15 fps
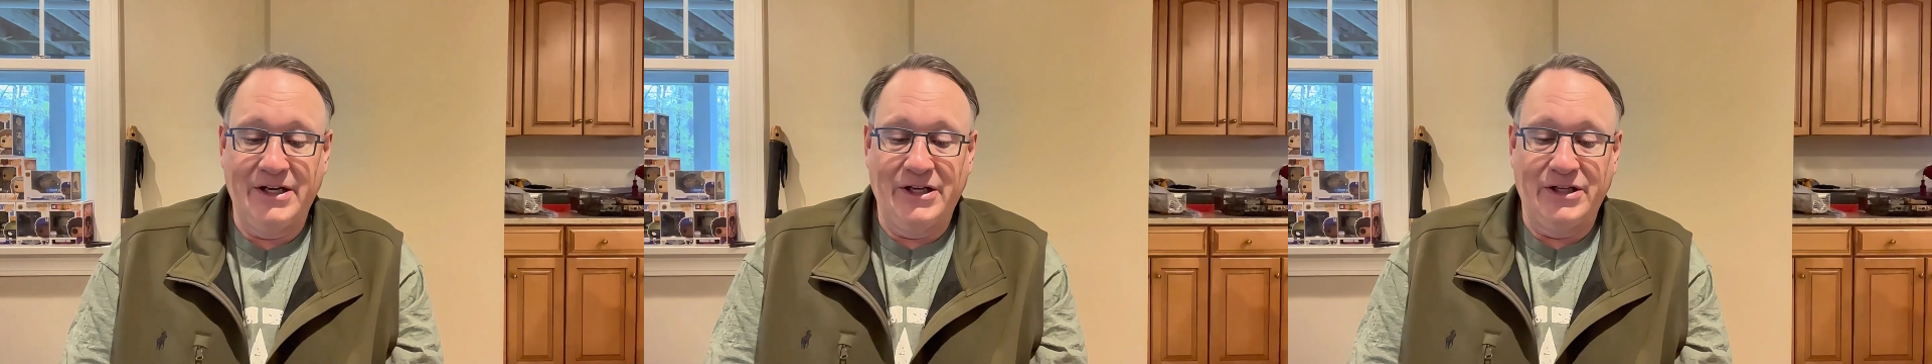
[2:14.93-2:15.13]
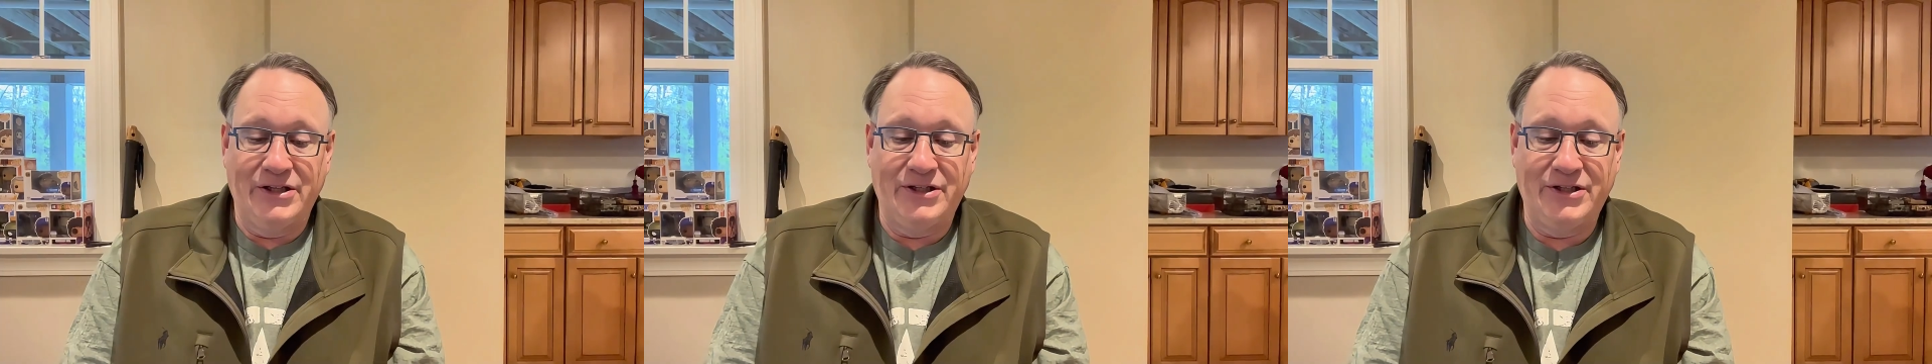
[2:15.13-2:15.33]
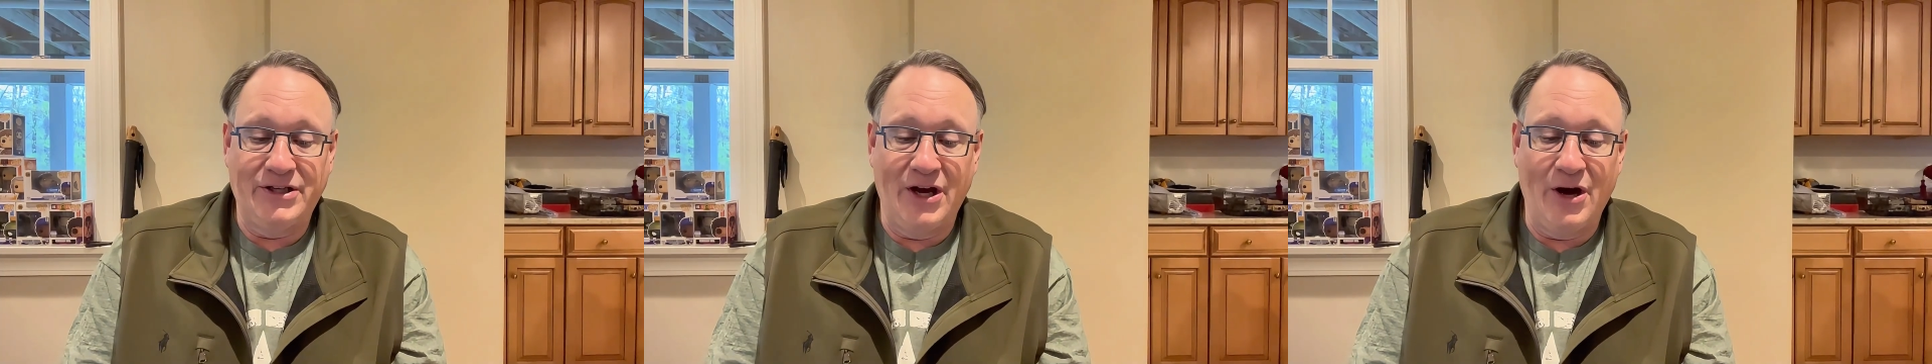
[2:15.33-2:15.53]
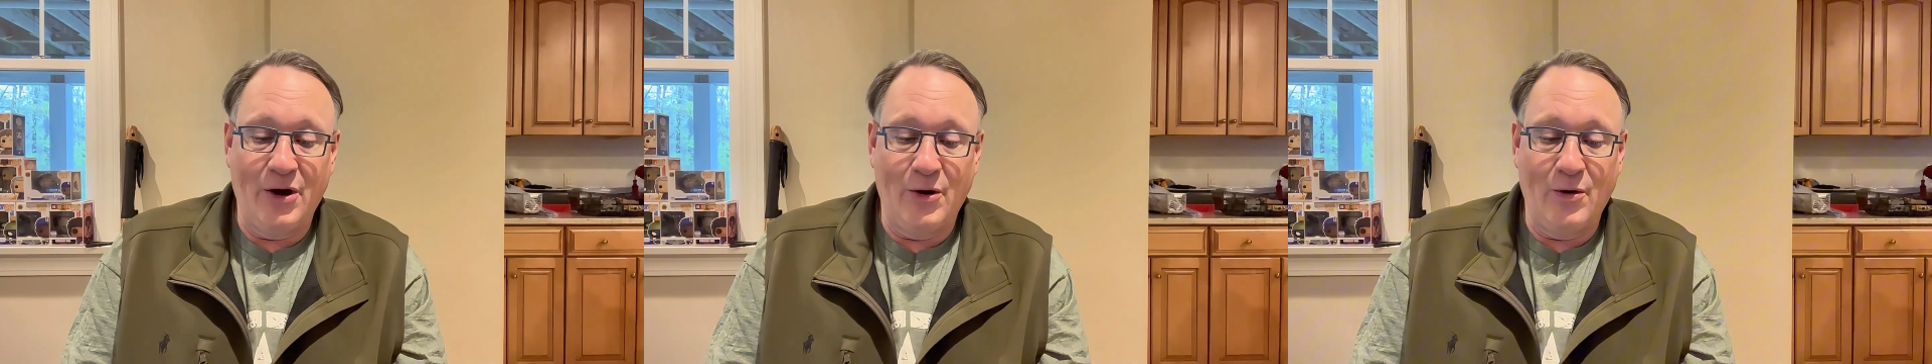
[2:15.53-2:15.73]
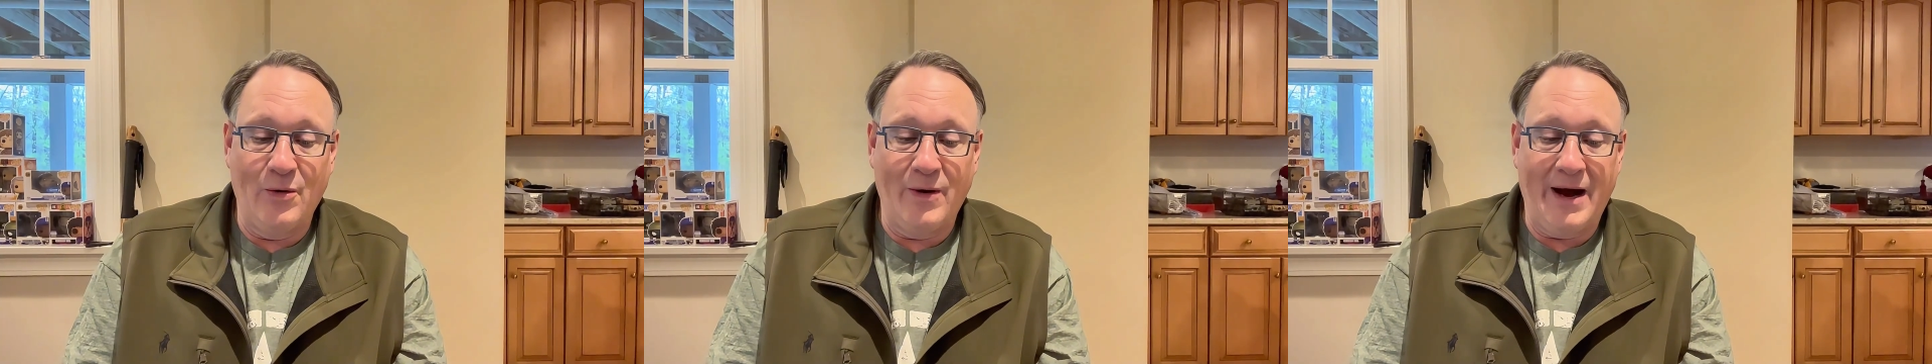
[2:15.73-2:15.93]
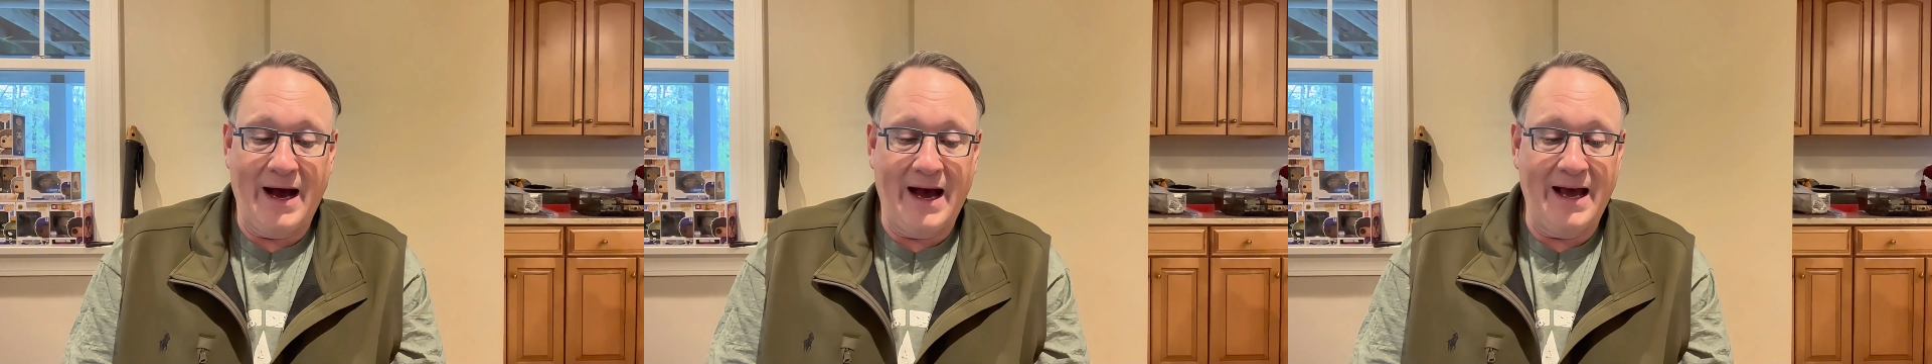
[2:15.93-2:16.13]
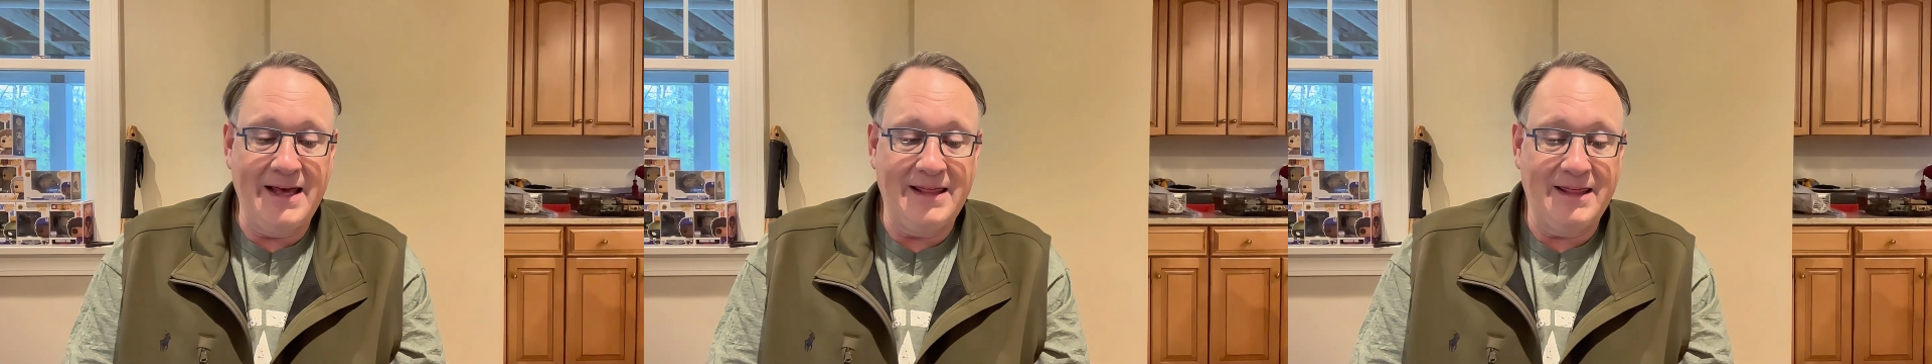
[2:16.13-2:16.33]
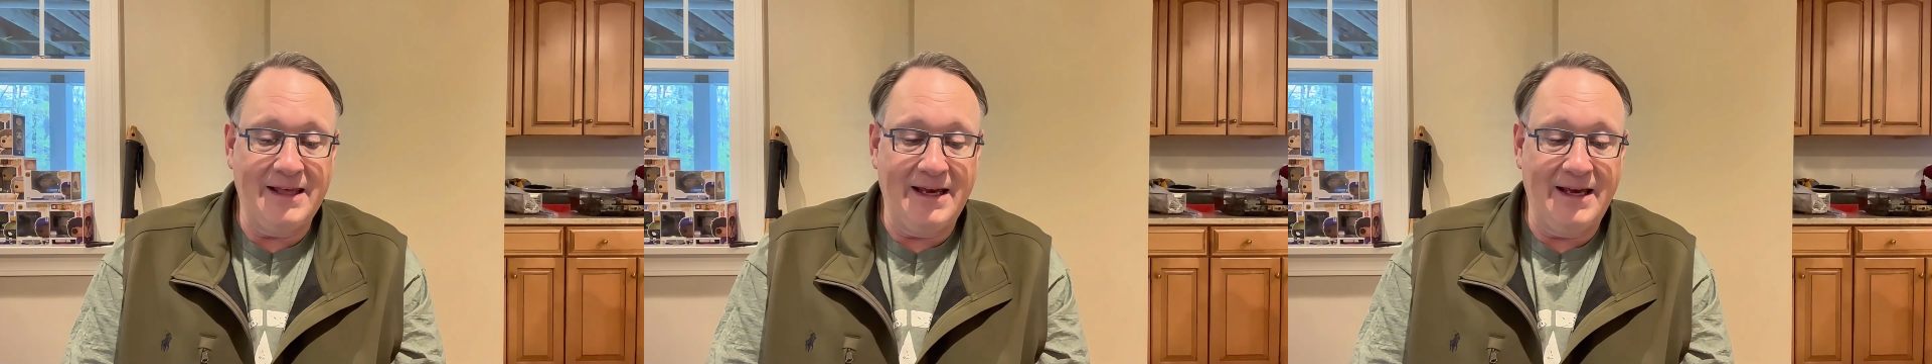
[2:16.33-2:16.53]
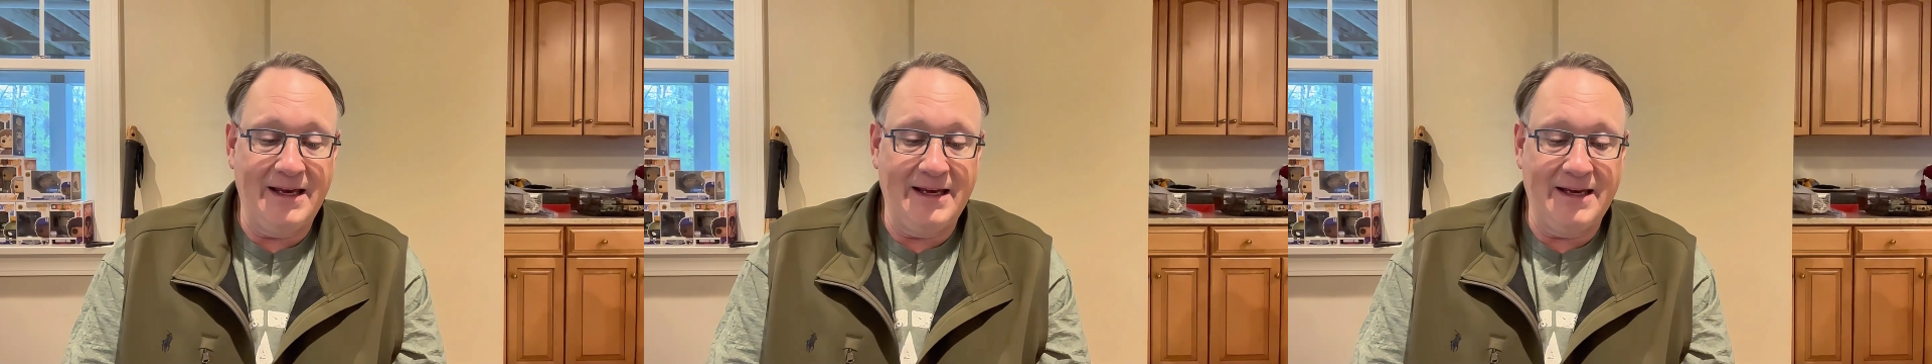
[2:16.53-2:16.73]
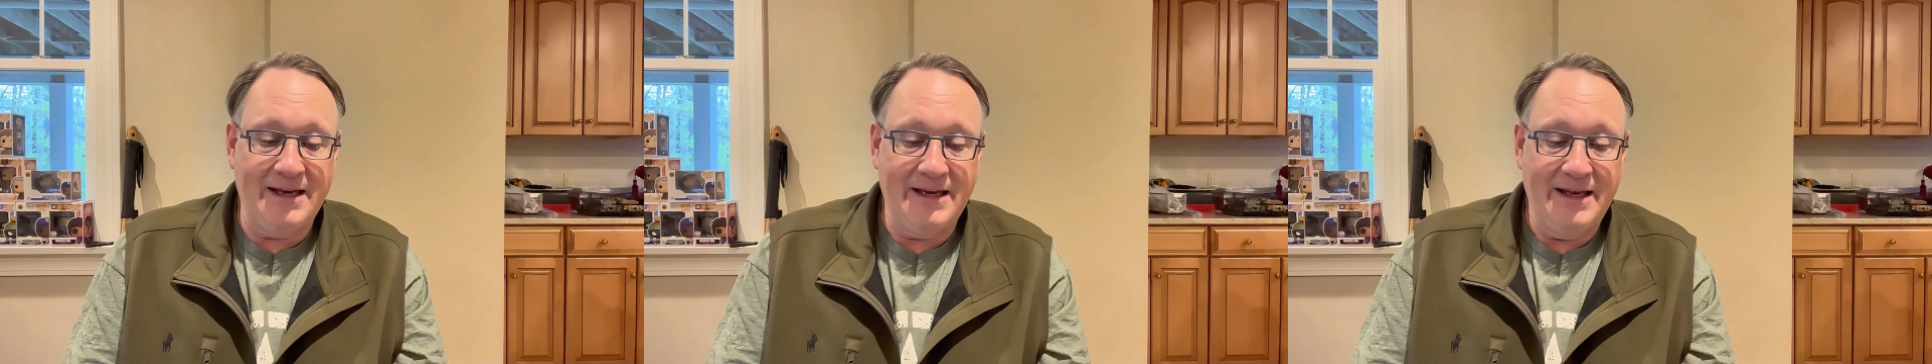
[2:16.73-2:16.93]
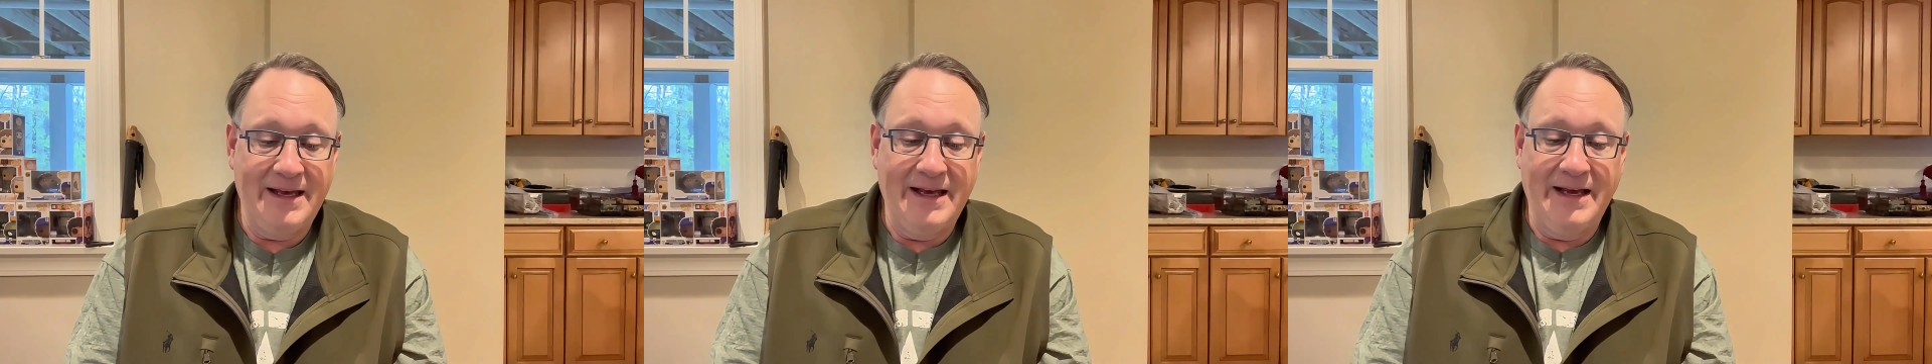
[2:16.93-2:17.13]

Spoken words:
So I think,